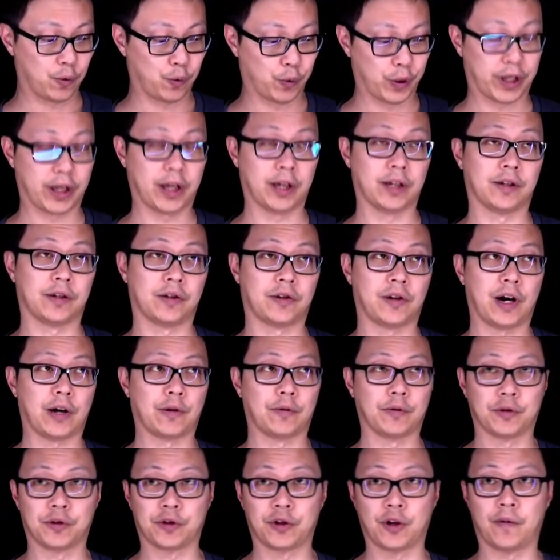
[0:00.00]
We can start
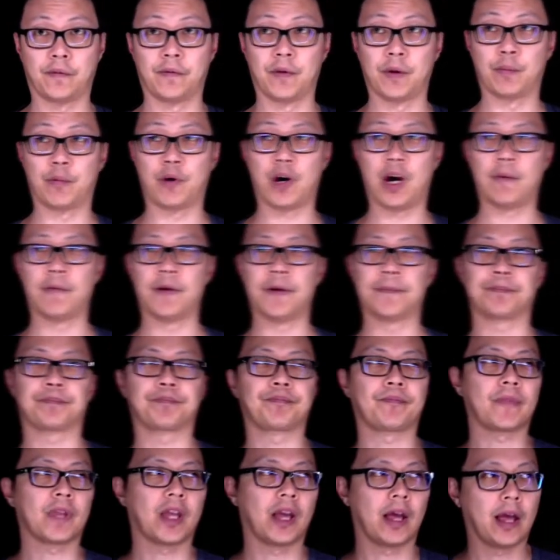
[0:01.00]
to solve the problem.
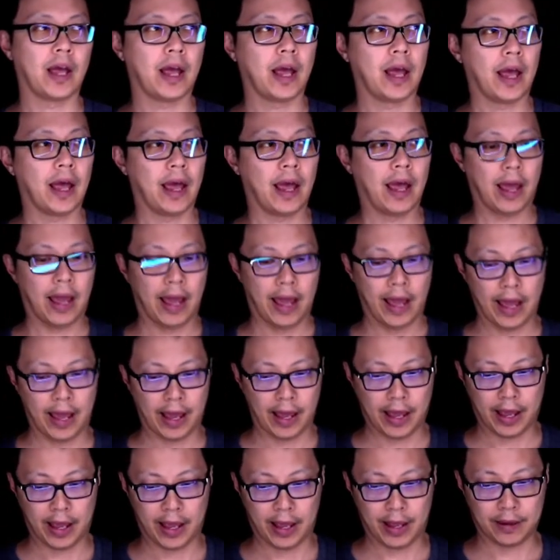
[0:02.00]

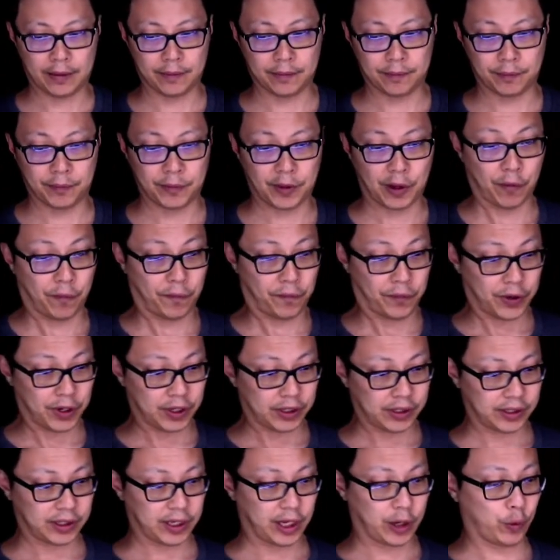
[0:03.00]
And the
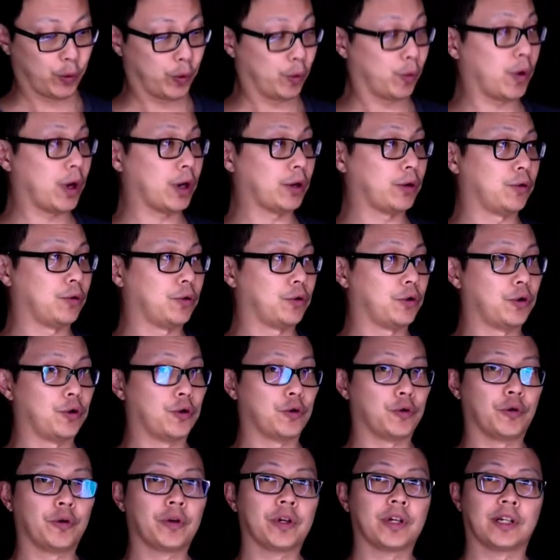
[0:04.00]
first thing we want to
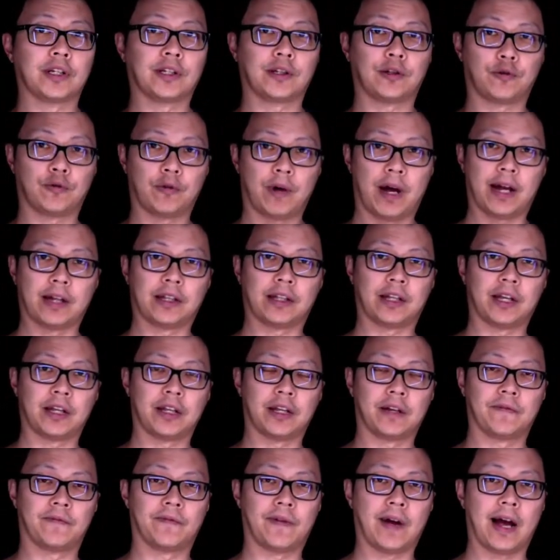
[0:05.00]
do is to
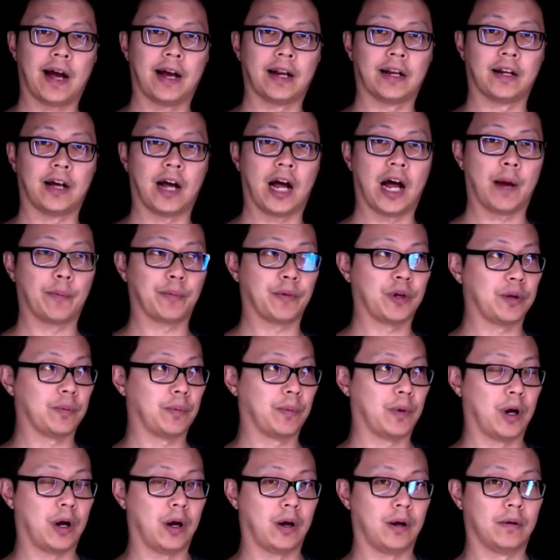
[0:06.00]
identify the
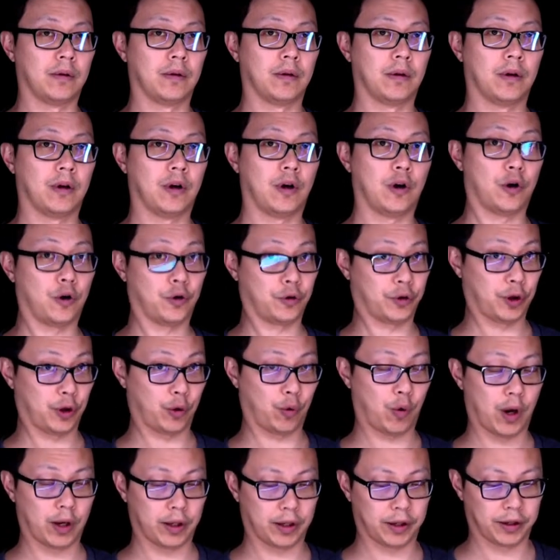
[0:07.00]
optimal order
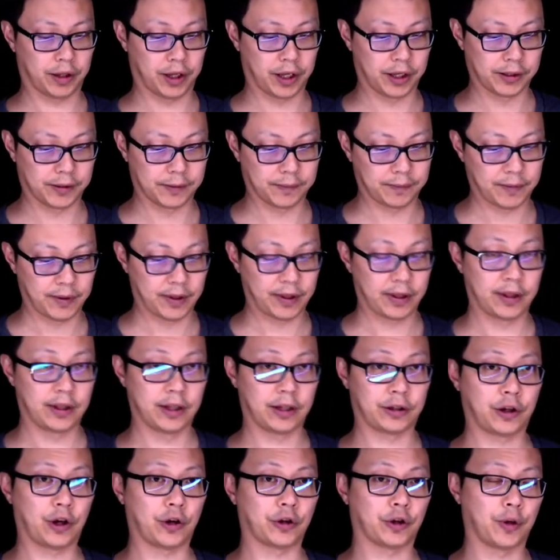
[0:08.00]
quantities,
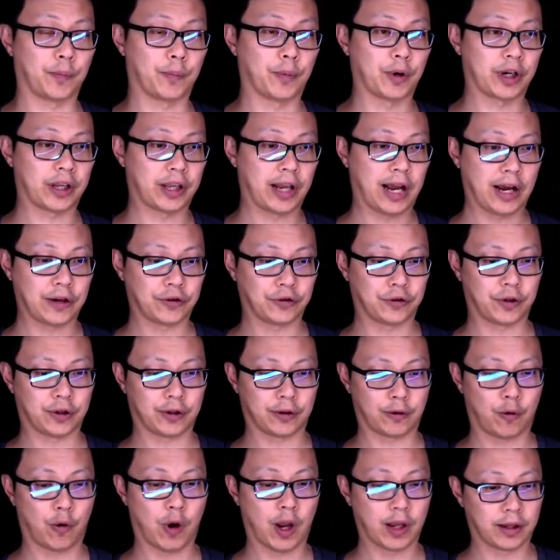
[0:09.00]
the total
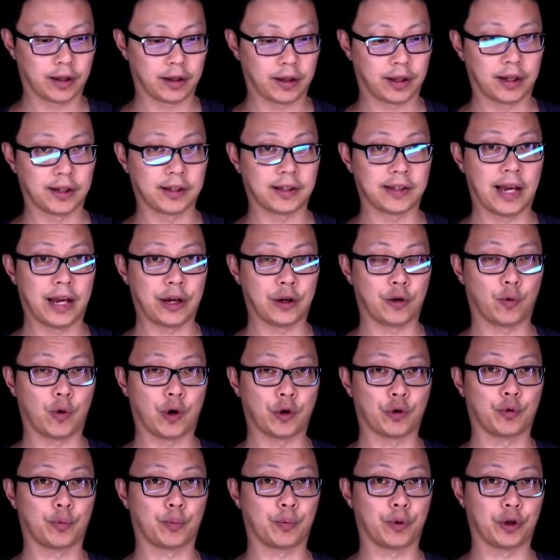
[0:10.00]
production quantities that you
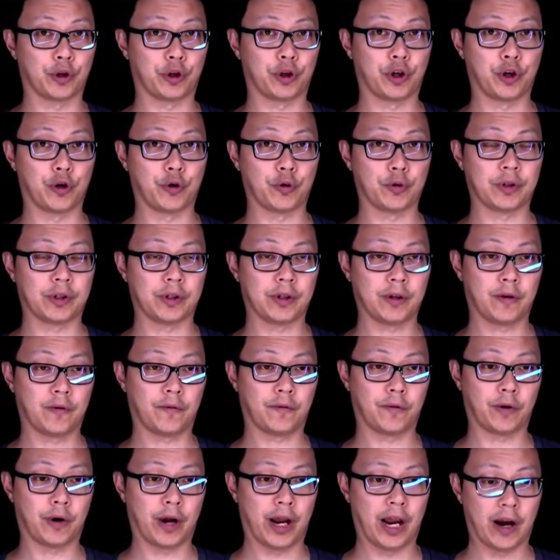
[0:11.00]
want to produce
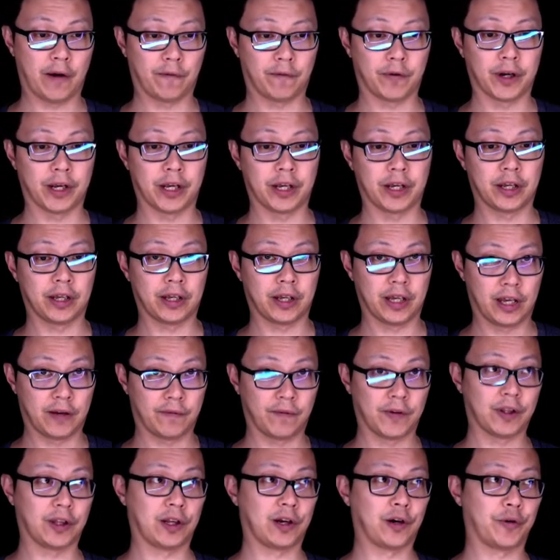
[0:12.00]
for every
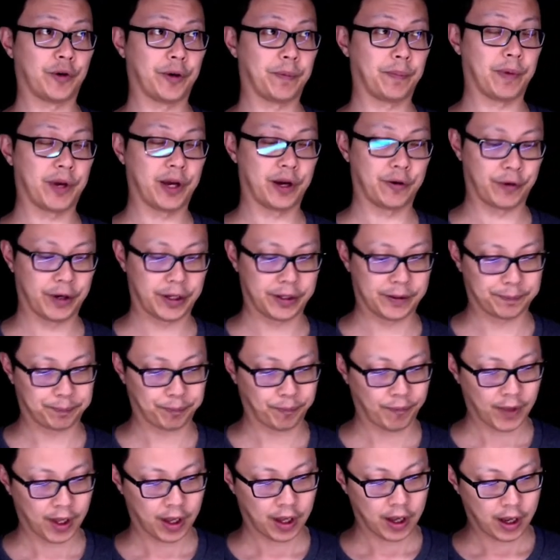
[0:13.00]
inventory period.
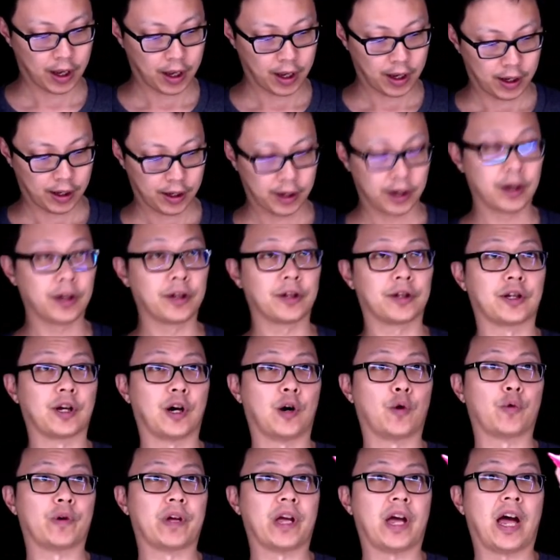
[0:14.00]

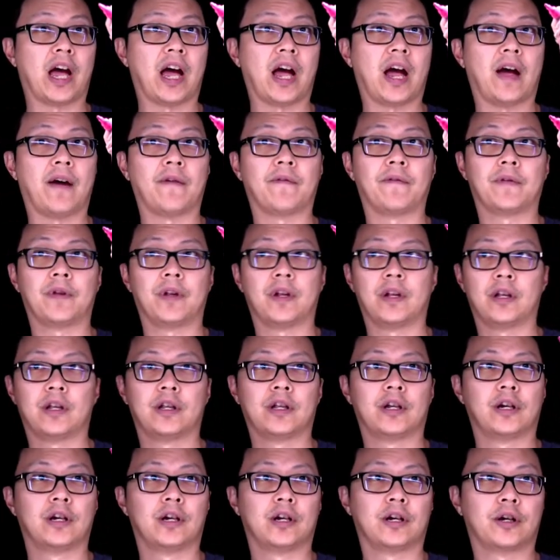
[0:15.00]
So we have
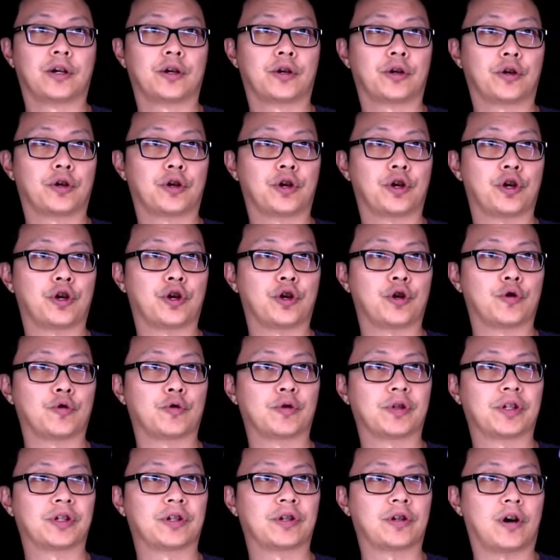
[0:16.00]
the Q
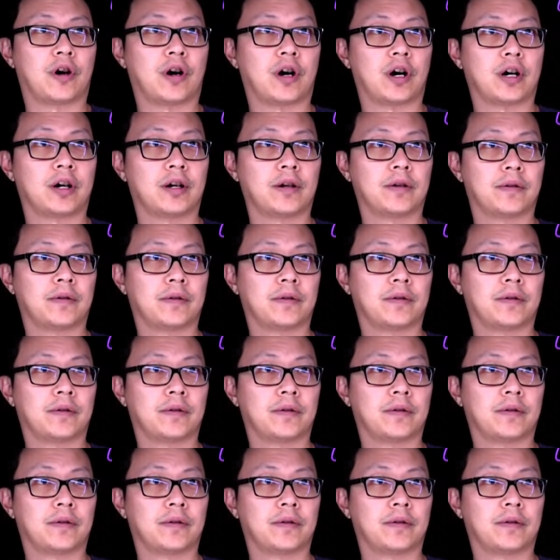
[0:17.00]
star.